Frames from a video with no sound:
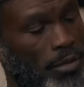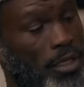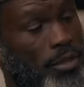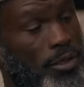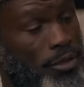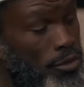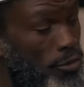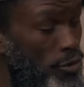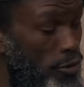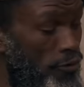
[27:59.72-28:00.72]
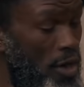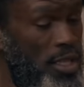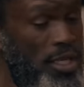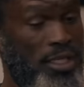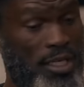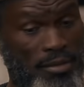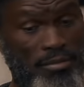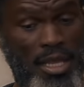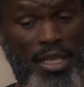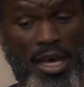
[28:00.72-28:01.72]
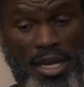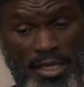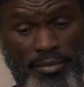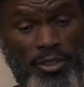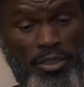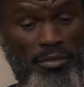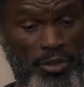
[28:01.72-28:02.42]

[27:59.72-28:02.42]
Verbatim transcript: And by the way, your, your father and grandmother are demons.